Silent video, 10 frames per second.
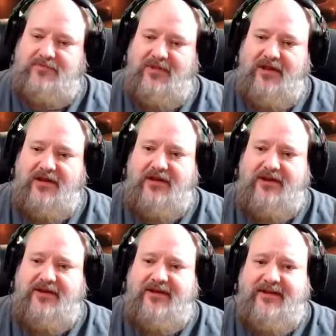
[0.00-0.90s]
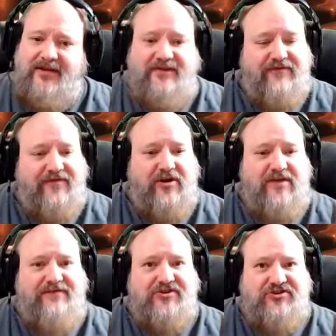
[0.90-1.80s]
It's a very
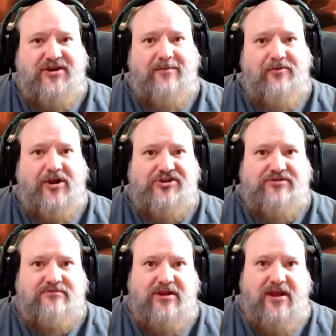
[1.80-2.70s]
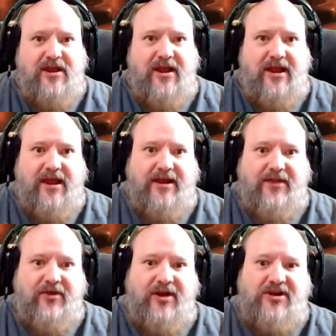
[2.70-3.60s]
efficient operation, and I
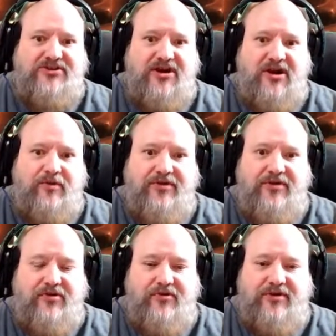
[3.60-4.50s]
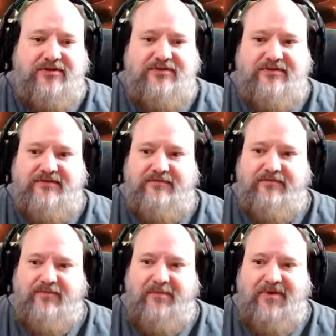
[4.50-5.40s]
thought I'd share it with you. It
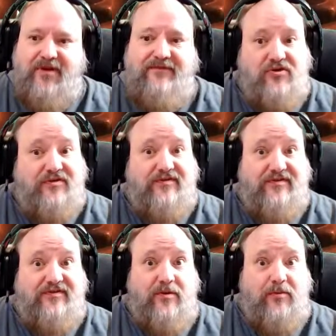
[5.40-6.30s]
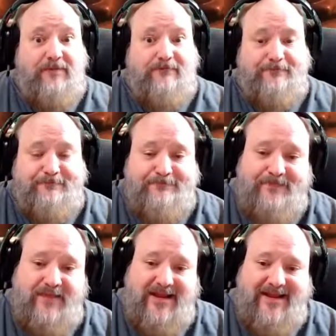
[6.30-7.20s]
might be of use to someone.
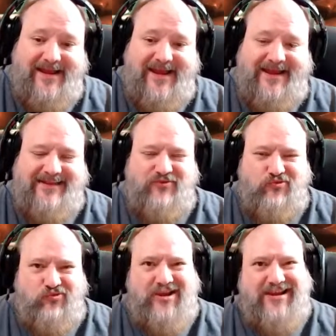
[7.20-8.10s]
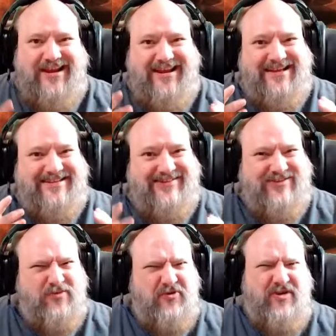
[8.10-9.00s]
And it's a really
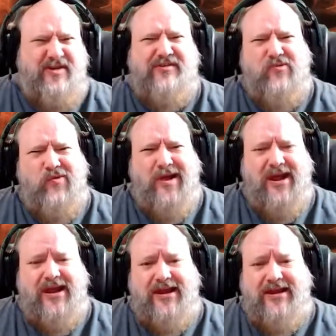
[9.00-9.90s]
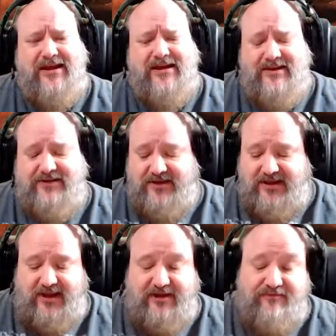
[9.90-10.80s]
super easy way to get